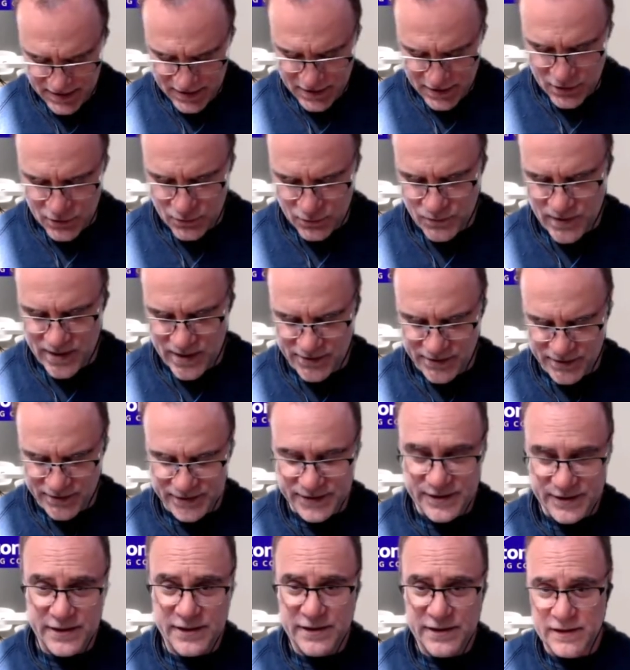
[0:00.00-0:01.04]

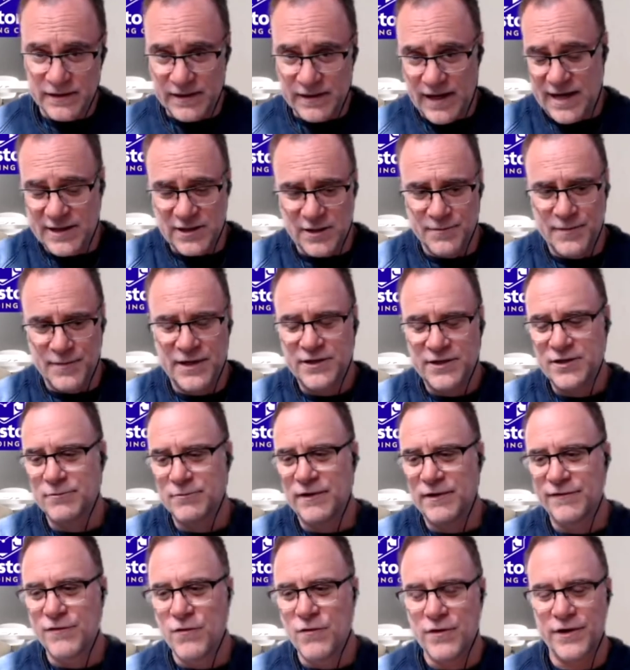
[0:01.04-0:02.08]
Whereas, as I mentioned
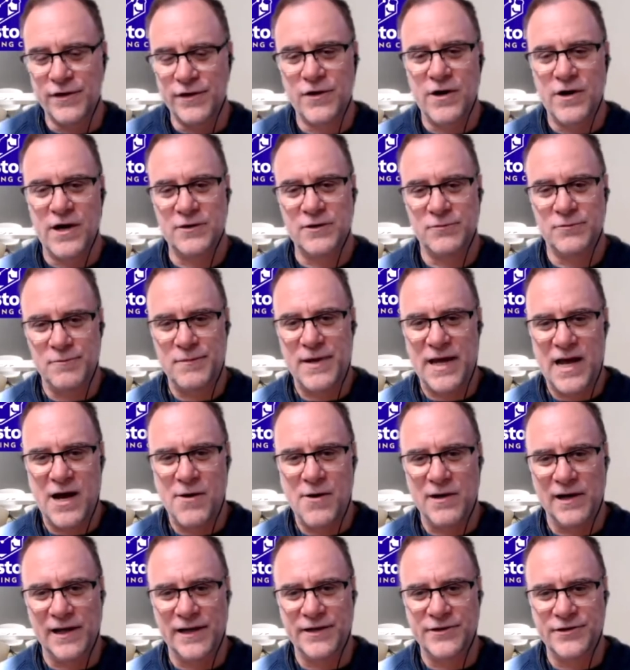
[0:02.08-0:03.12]
before, the guys with
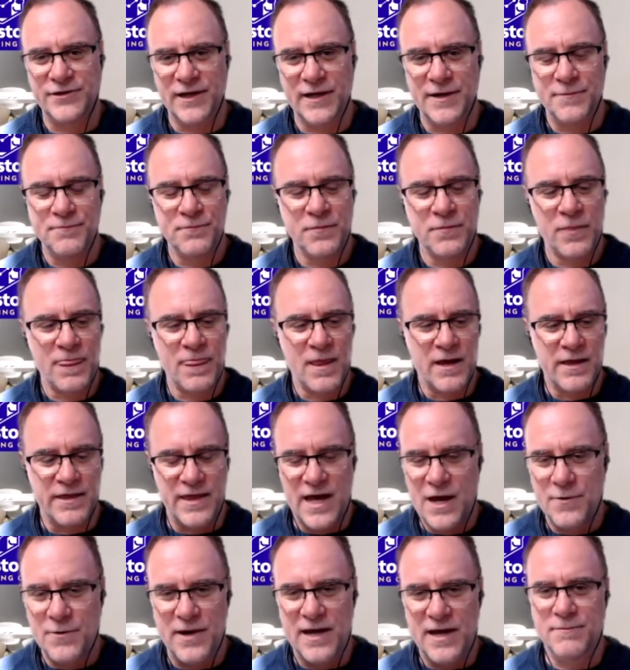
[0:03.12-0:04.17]
Power Ledger, they
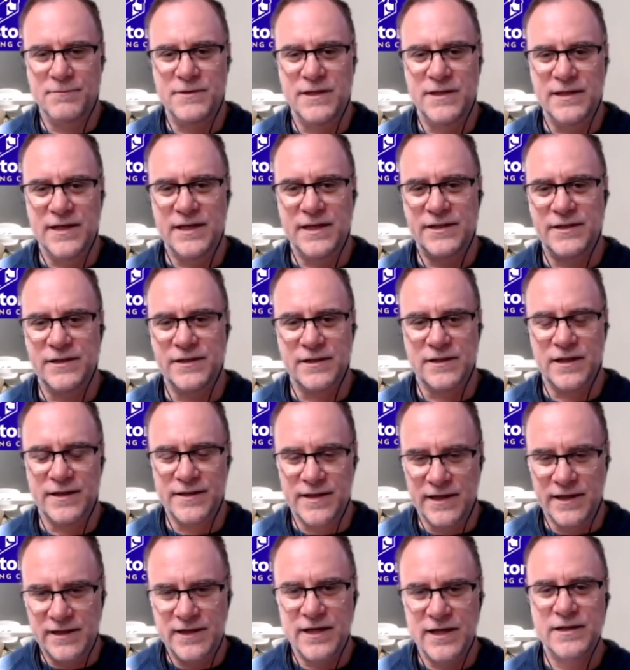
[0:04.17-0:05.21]
were empty nesters. Like their
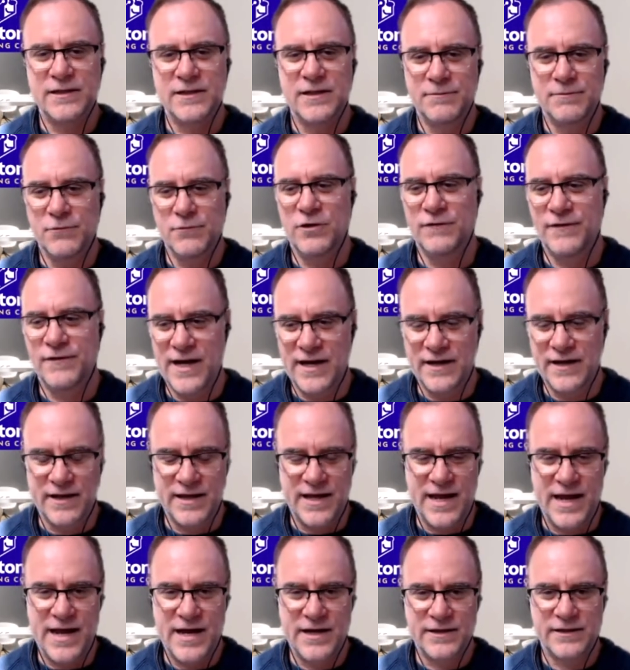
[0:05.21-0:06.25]
kids had moved out of the
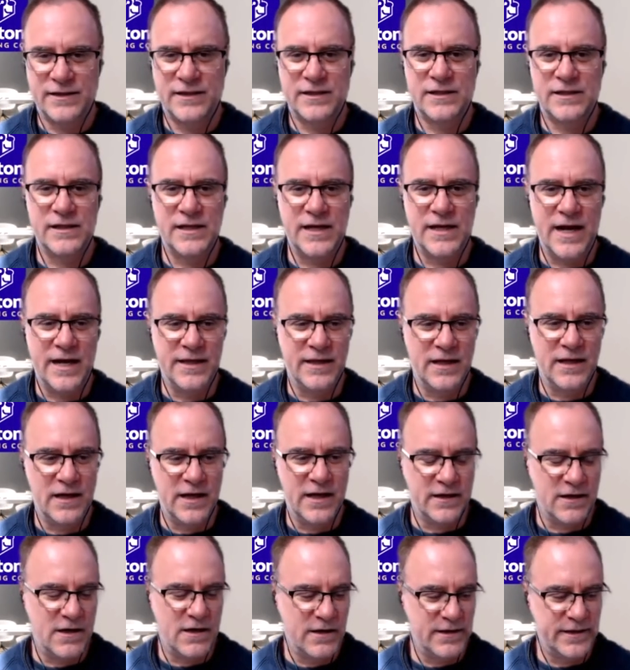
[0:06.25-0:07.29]
house and they're like,
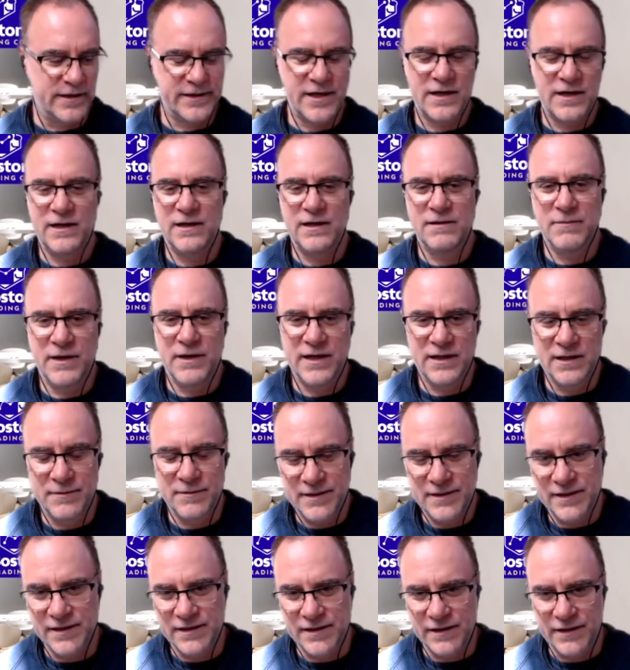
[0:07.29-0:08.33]
oh, there's only me and the
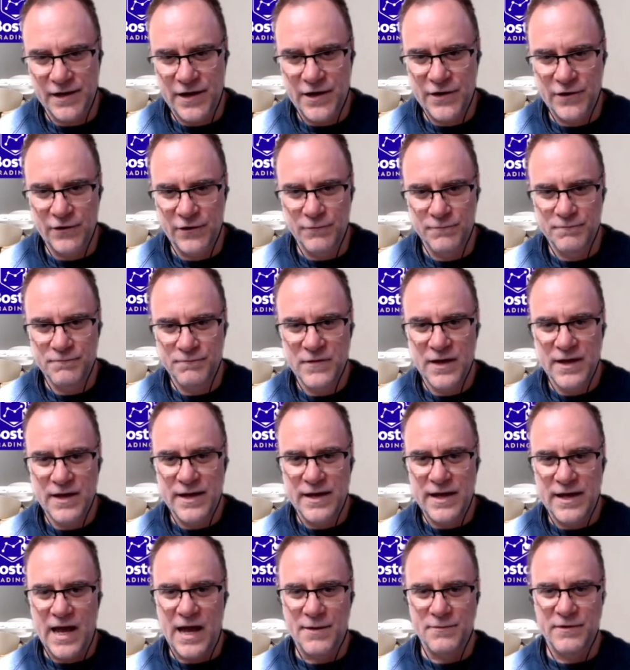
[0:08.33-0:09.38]
missus at home.
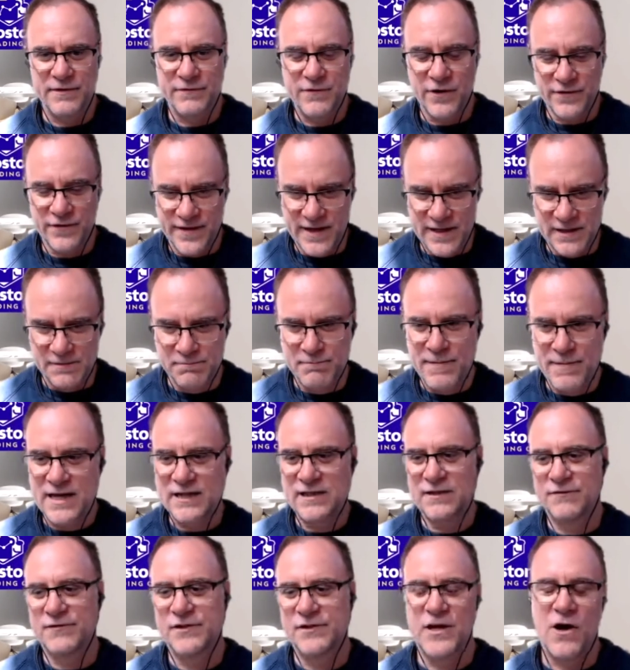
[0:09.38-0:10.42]
And we've got these
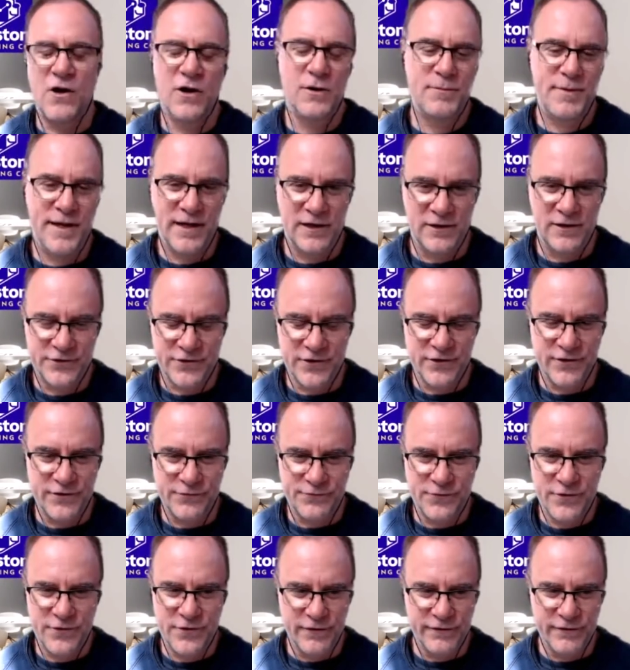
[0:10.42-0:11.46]
massive solar panels on the
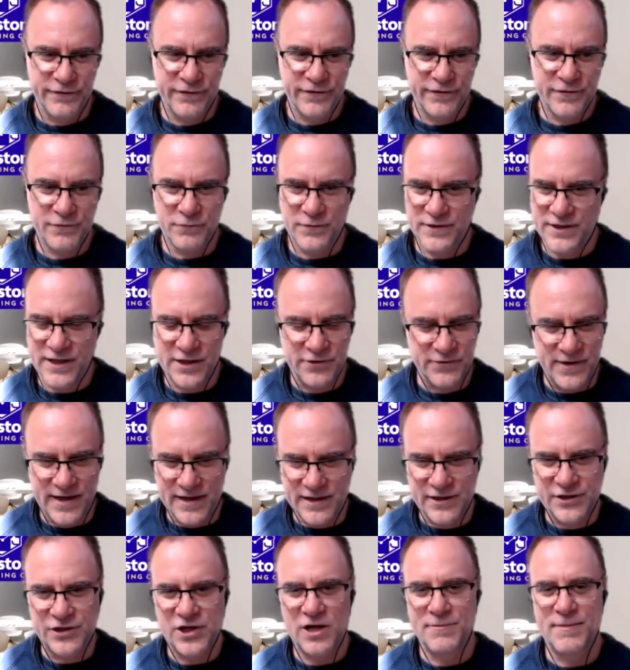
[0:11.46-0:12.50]
roof, generating
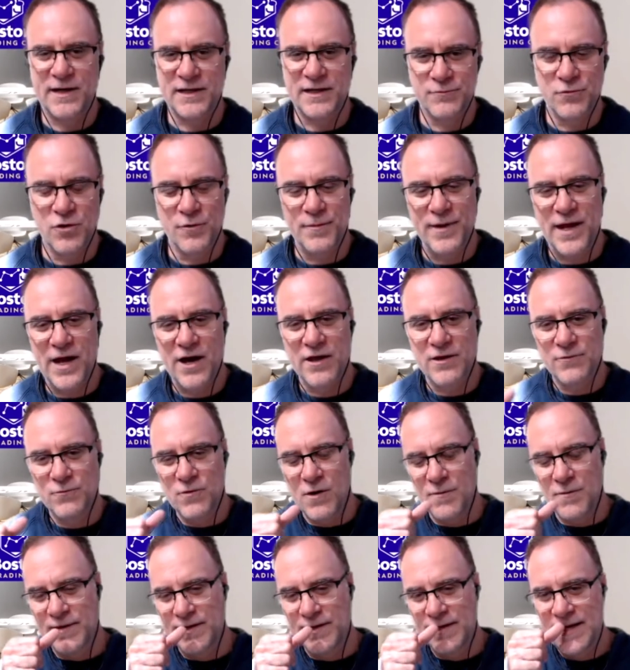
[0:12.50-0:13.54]
so much more power than
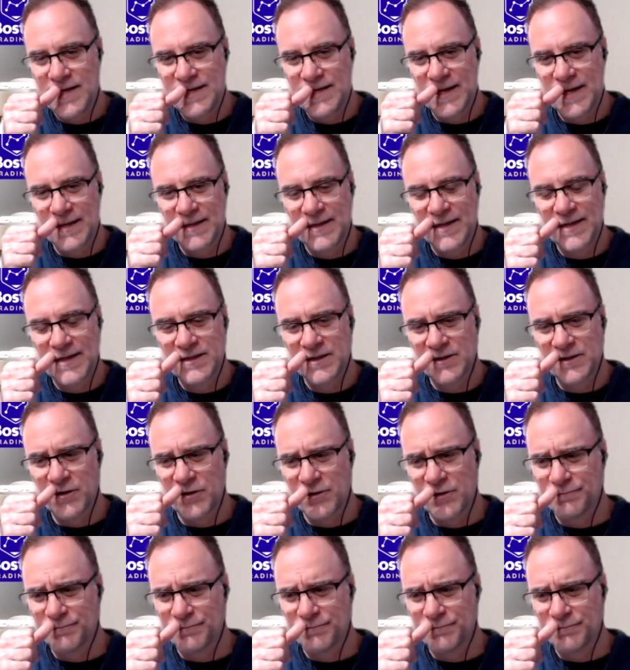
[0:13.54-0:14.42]
what we need now. The kids are gone.